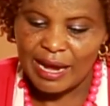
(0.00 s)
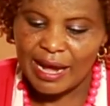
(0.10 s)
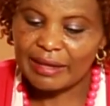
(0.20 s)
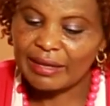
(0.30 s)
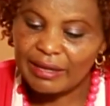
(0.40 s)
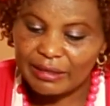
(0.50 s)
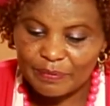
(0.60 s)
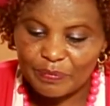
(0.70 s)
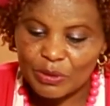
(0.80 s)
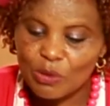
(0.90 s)

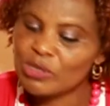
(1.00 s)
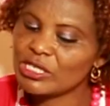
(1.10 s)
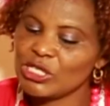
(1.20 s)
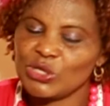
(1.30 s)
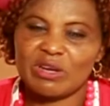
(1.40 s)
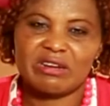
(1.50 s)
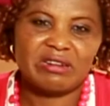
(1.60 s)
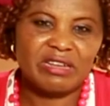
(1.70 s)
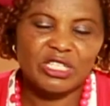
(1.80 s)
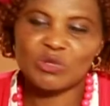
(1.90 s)
Again, what is your
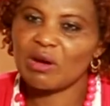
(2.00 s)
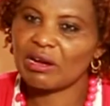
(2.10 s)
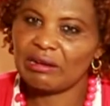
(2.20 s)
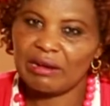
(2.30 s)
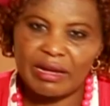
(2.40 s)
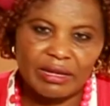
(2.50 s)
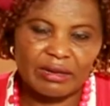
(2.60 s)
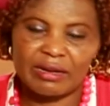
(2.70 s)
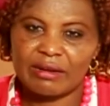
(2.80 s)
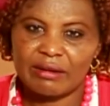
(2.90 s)
network
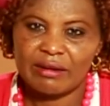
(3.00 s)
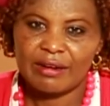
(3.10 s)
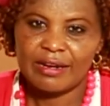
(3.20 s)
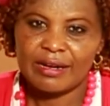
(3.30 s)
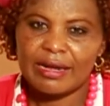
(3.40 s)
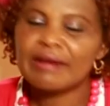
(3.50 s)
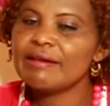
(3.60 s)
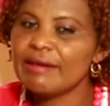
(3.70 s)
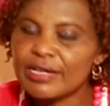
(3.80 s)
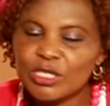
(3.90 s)
like?
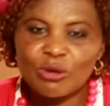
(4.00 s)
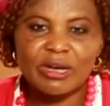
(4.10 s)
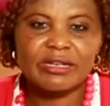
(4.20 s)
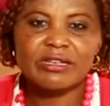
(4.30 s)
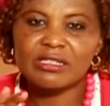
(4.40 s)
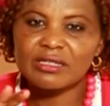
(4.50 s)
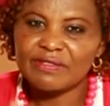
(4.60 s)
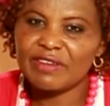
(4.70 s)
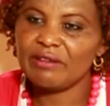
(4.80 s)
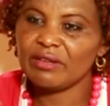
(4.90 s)
Network is
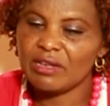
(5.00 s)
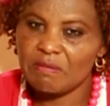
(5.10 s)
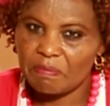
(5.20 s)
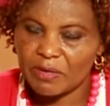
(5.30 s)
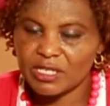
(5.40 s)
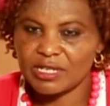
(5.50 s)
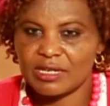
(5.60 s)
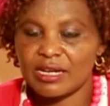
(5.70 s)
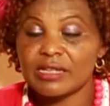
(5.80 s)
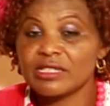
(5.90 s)
very
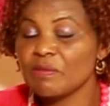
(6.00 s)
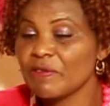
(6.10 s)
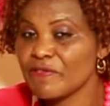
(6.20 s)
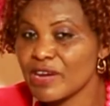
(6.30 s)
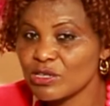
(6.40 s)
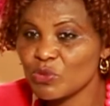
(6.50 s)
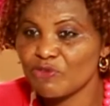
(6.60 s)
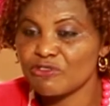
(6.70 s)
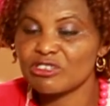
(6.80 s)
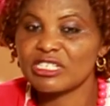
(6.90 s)
important. Some of us
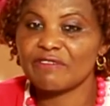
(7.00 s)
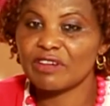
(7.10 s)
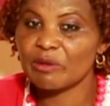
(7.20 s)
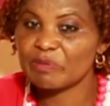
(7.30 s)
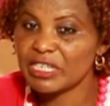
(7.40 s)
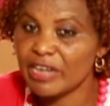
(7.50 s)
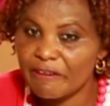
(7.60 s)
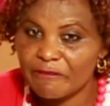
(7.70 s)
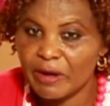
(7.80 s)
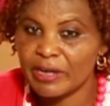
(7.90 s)
we've not developed
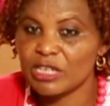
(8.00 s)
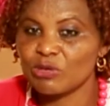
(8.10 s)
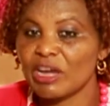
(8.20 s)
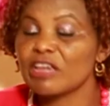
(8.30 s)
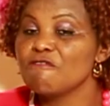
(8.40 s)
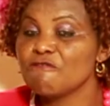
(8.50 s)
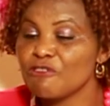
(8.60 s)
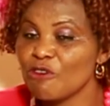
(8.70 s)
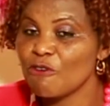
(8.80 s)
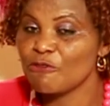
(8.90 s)
enough network in
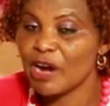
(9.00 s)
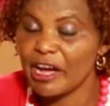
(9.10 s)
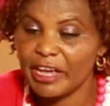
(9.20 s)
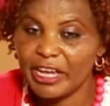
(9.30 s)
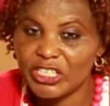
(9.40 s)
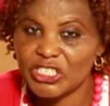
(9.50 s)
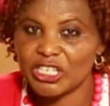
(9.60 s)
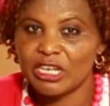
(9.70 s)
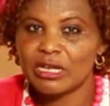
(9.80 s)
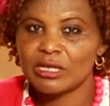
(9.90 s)
view of our
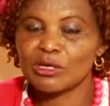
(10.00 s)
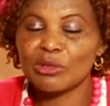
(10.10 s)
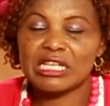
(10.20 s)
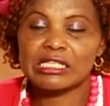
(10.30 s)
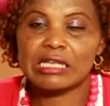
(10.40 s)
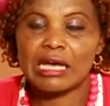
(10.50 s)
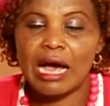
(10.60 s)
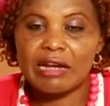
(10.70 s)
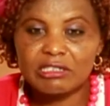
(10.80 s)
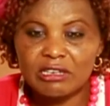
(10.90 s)
age. So this is a
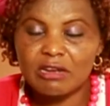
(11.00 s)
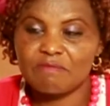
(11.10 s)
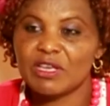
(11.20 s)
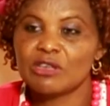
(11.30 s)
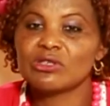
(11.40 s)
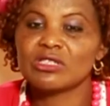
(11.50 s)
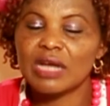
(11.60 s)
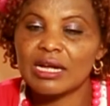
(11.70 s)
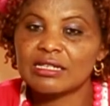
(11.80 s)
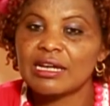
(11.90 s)
high time you
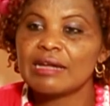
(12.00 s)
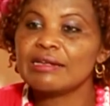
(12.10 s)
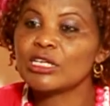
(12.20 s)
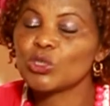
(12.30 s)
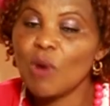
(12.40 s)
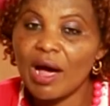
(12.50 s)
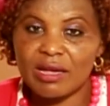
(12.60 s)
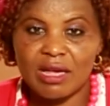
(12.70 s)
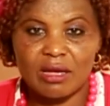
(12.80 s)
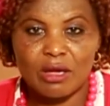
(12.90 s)
start
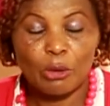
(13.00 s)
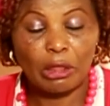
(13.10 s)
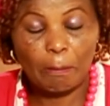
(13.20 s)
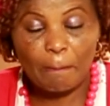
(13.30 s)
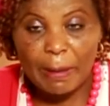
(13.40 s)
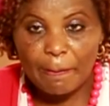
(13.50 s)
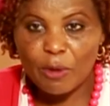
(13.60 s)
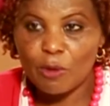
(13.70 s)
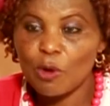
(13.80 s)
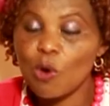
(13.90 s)
networking with
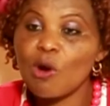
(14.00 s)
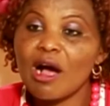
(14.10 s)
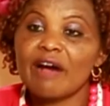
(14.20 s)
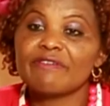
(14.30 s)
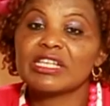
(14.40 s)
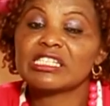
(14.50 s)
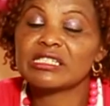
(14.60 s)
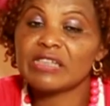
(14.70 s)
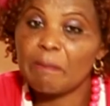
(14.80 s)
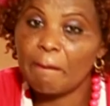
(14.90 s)
people who have the
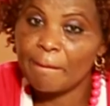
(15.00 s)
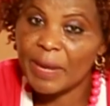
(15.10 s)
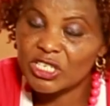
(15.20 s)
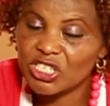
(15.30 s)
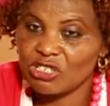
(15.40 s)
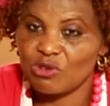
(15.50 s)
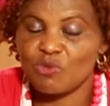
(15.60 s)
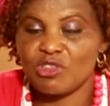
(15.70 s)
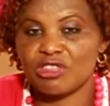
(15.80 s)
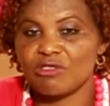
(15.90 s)
same passion
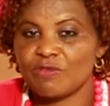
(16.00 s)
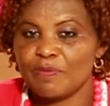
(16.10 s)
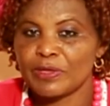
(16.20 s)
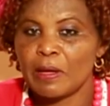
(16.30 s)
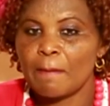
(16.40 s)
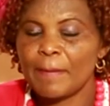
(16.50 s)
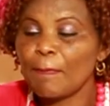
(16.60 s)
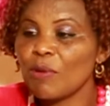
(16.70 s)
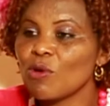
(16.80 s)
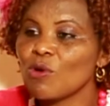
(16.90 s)
with you.
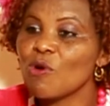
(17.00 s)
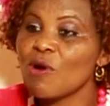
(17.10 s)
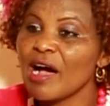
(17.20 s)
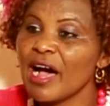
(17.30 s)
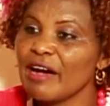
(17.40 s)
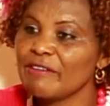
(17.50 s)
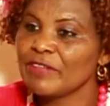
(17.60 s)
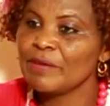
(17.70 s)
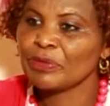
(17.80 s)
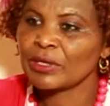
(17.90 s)
People who
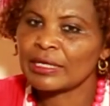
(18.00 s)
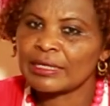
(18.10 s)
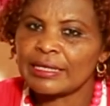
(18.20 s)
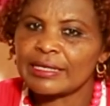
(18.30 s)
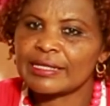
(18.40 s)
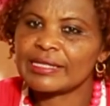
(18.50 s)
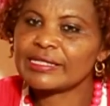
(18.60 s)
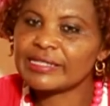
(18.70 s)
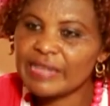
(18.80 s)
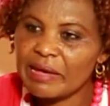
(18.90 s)
have the
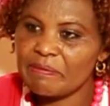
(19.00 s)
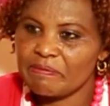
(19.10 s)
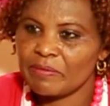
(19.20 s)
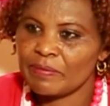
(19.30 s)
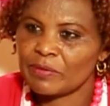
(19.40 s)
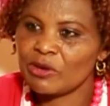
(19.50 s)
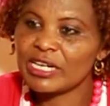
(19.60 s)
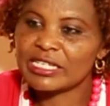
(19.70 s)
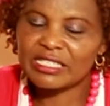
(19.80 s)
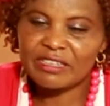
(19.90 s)
same
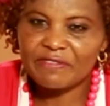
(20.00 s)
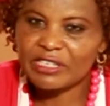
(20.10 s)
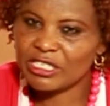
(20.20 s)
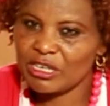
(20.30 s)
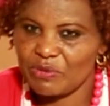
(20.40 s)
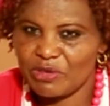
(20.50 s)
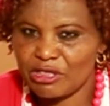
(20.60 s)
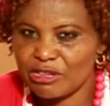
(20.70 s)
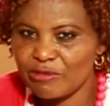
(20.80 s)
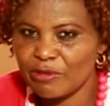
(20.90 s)
connectivity
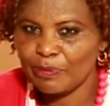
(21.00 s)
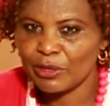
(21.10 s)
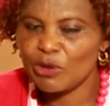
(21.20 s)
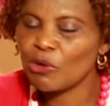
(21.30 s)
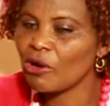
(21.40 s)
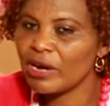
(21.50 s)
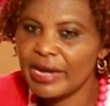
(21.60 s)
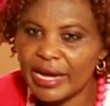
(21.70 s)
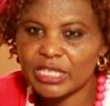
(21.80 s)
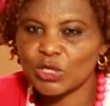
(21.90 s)
with you. You
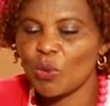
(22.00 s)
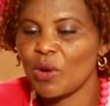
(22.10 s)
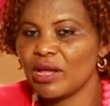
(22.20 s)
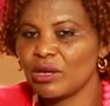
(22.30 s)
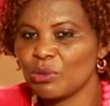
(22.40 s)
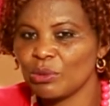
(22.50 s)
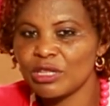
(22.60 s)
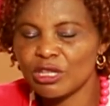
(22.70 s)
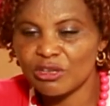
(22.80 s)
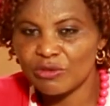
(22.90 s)
connect well with
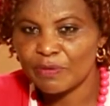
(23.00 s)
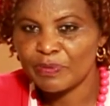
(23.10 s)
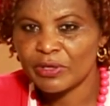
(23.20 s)
you.